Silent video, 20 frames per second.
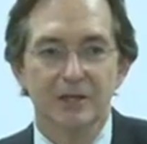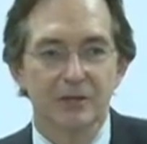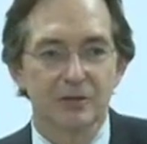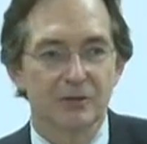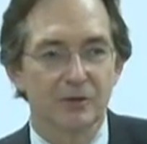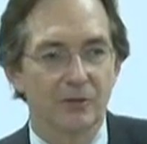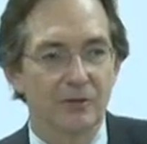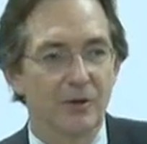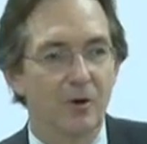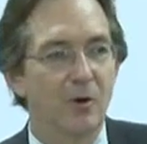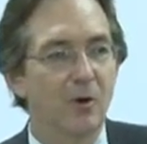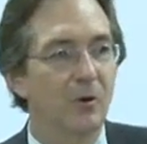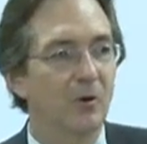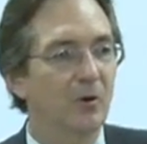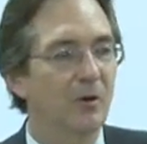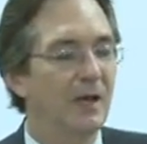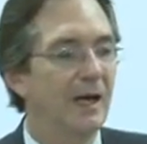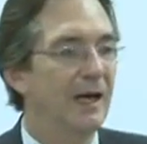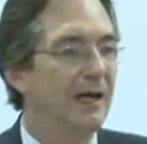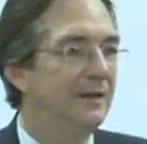So the
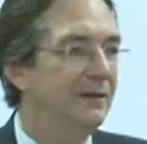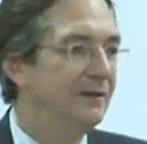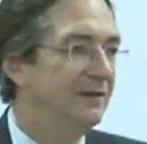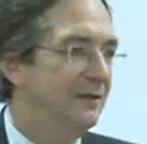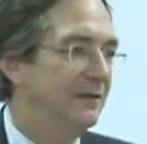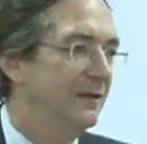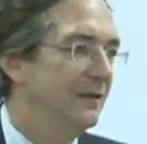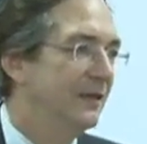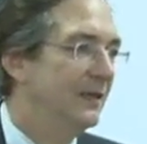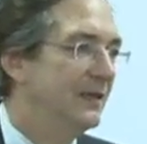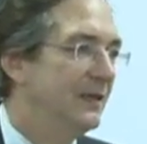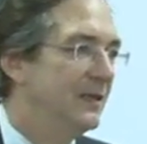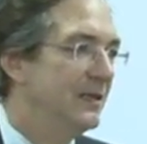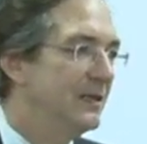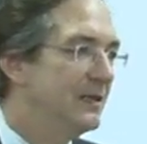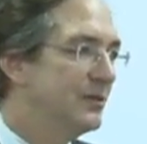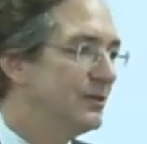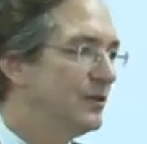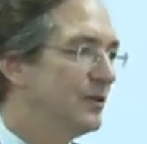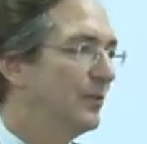whole idea
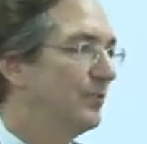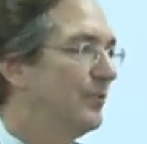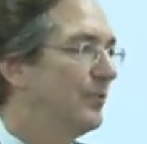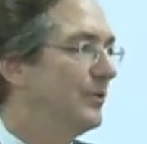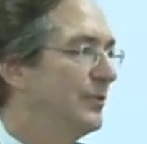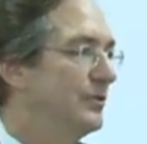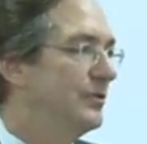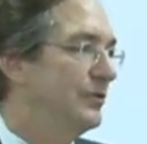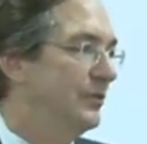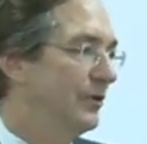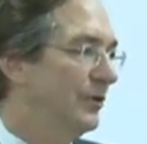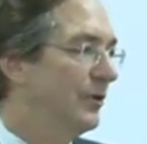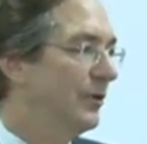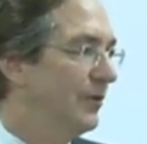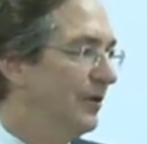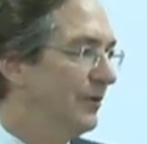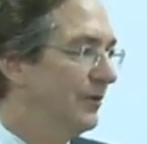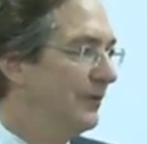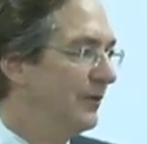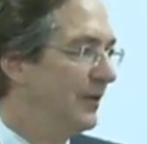is to
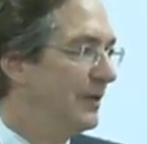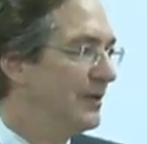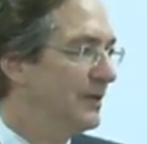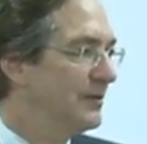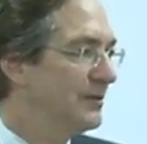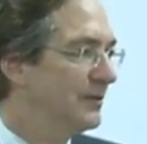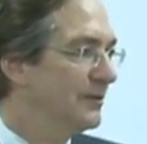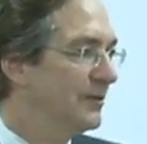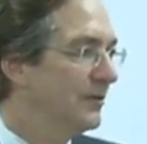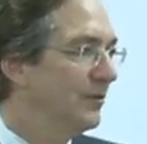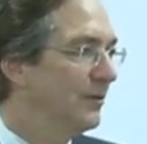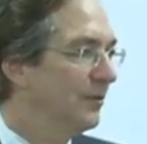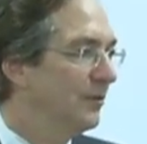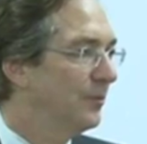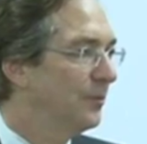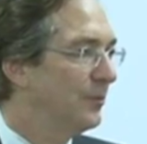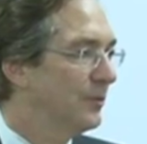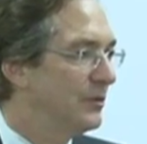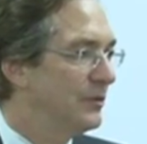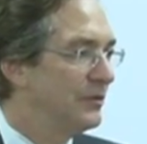preserve, is
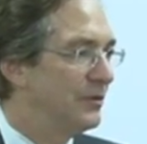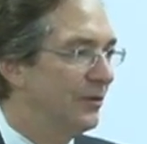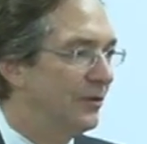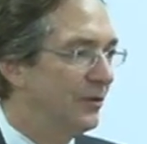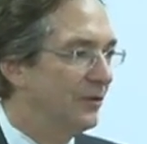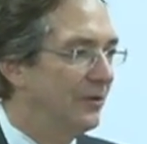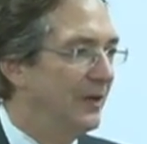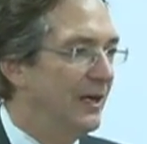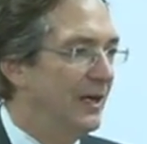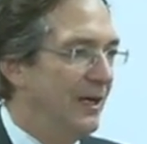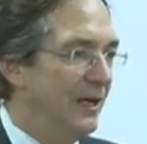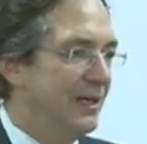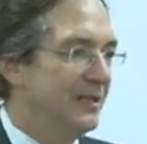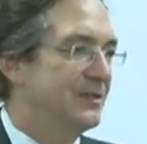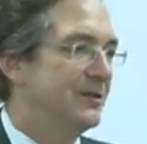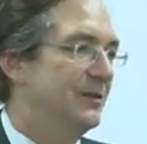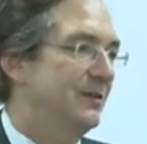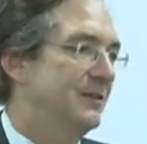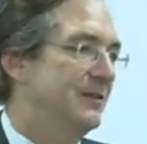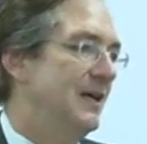to preserve,
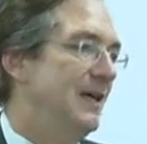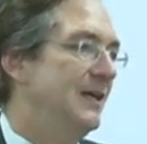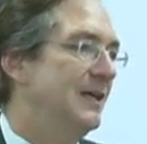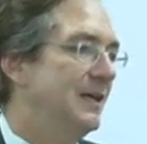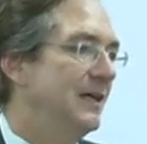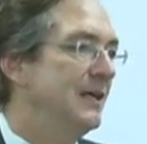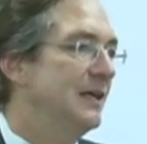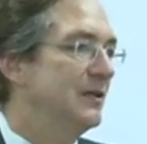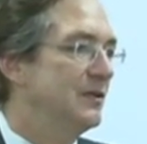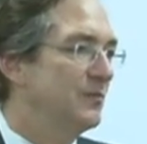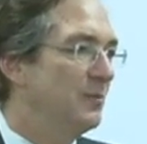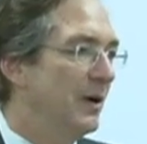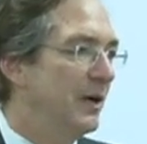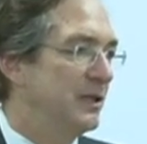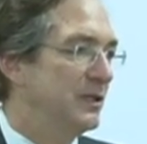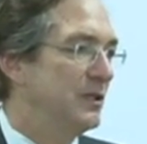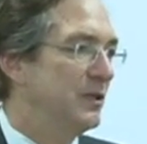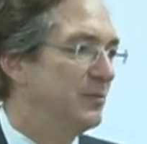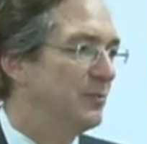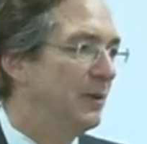is to take in as
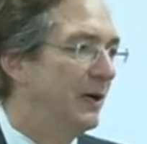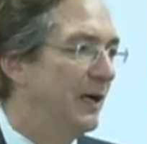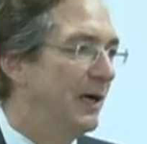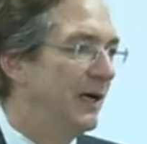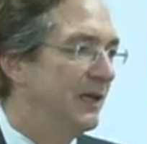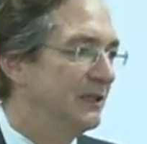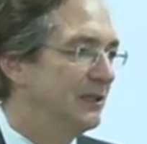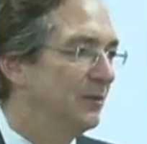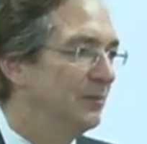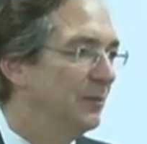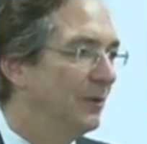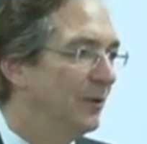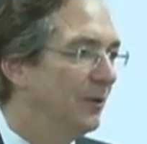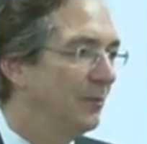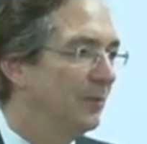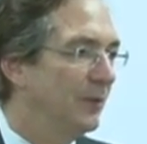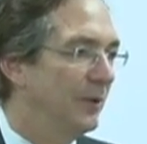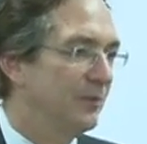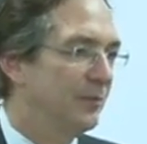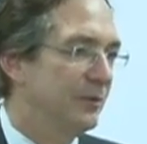much as
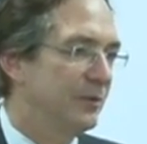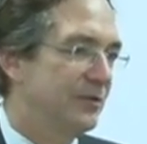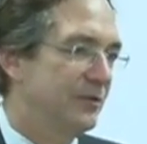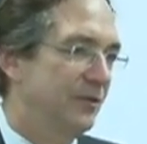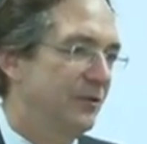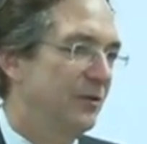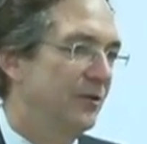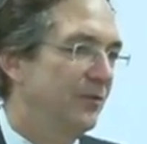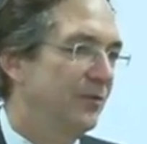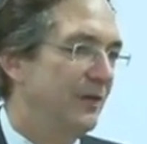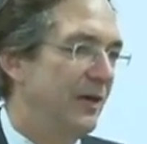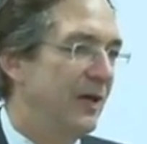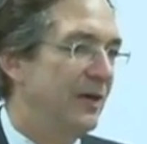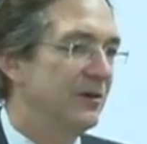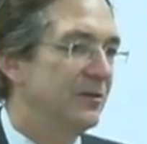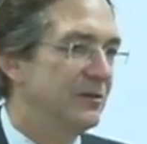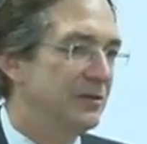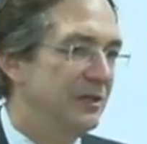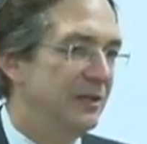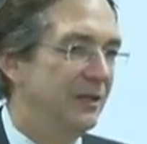possible, but preserve
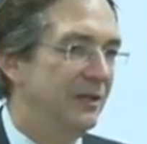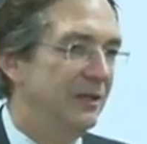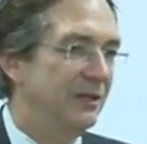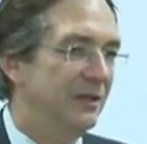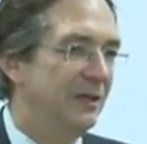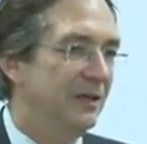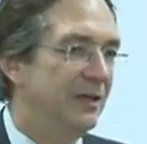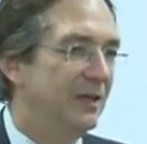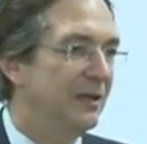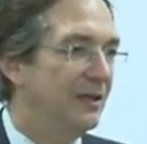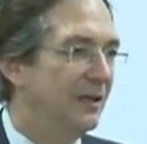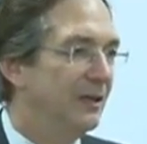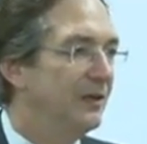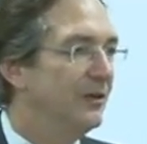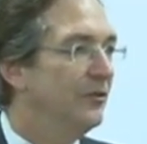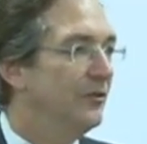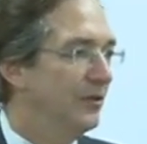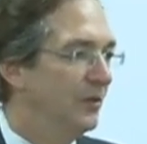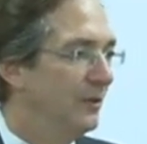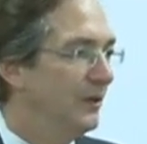energy
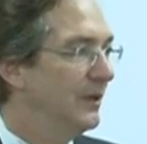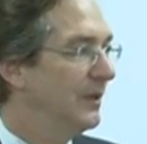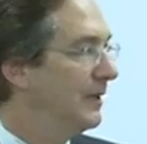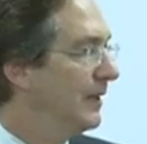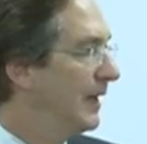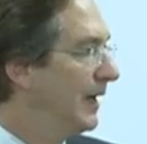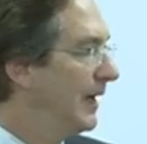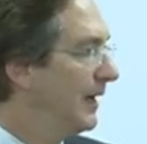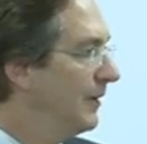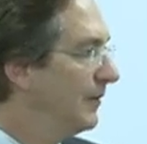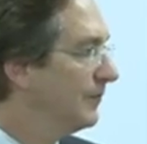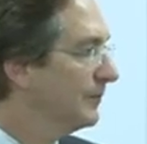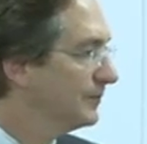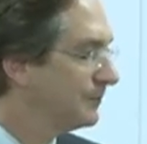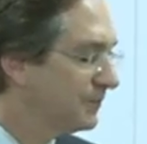in doing that.